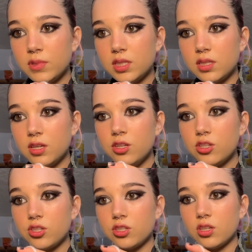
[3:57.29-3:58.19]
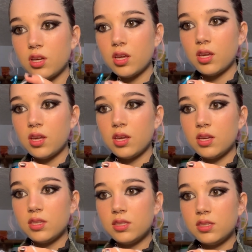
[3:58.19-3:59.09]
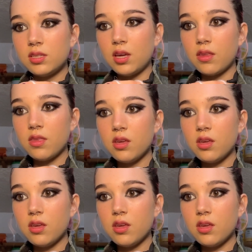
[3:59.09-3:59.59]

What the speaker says: stitch, take the